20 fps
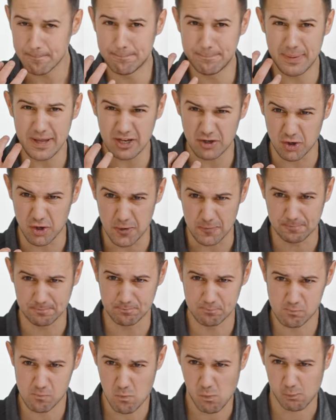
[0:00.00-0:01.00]
bitter,
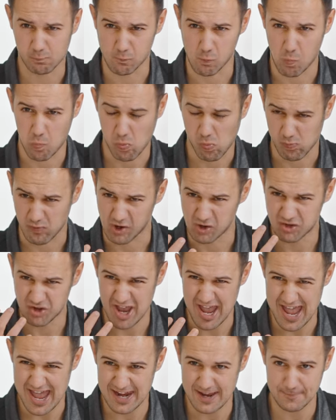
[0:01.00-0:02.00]

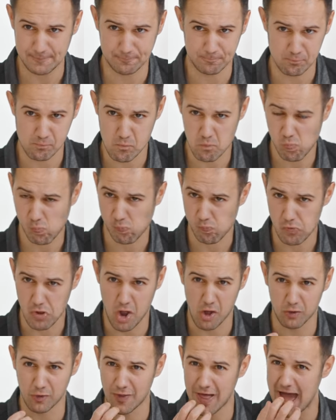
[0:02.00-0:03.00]
tannin.
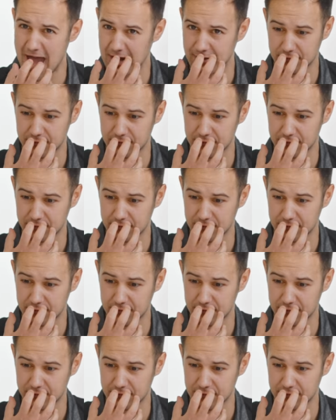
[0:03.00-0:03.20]
A lot